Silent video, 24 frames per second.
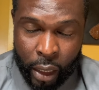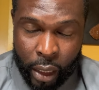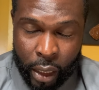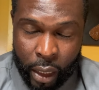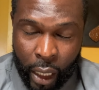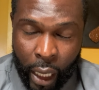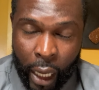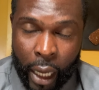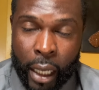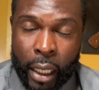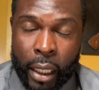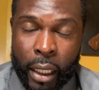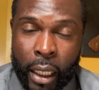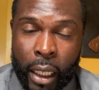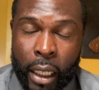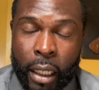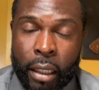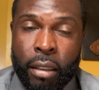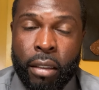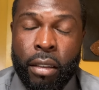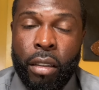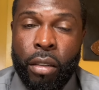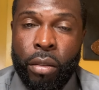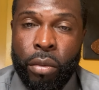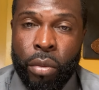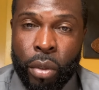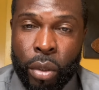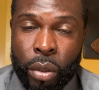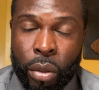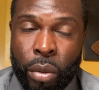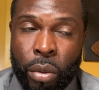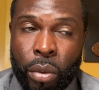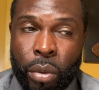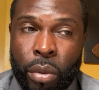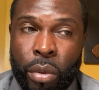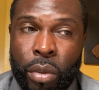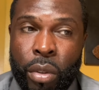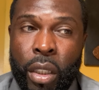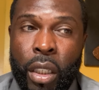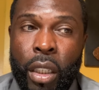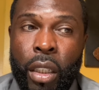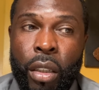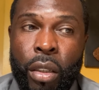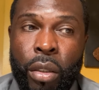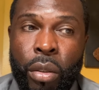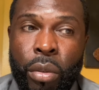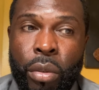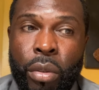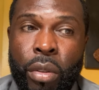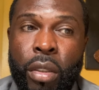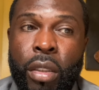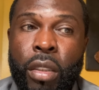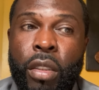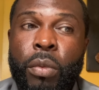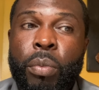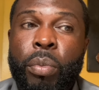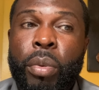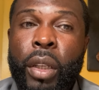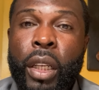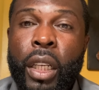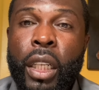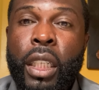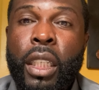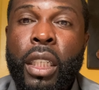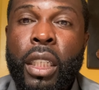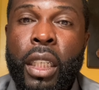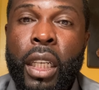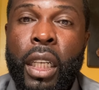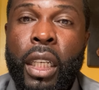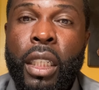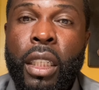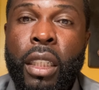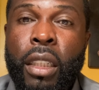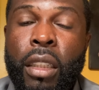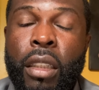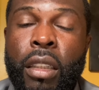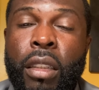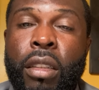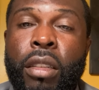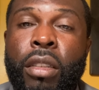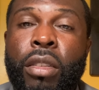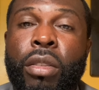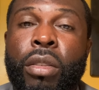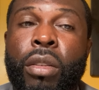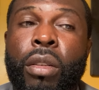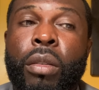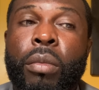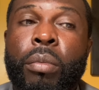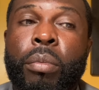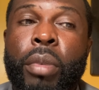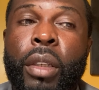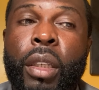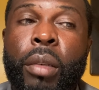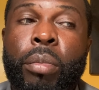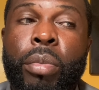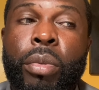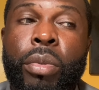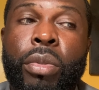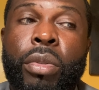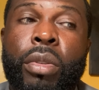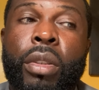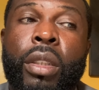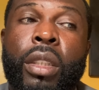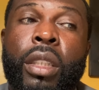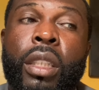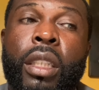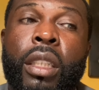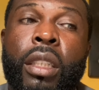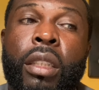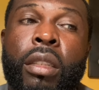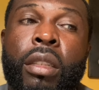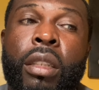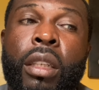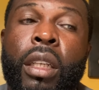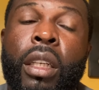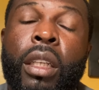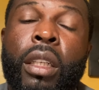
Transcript: Diagnostic roles includes explaining data to certain people, such as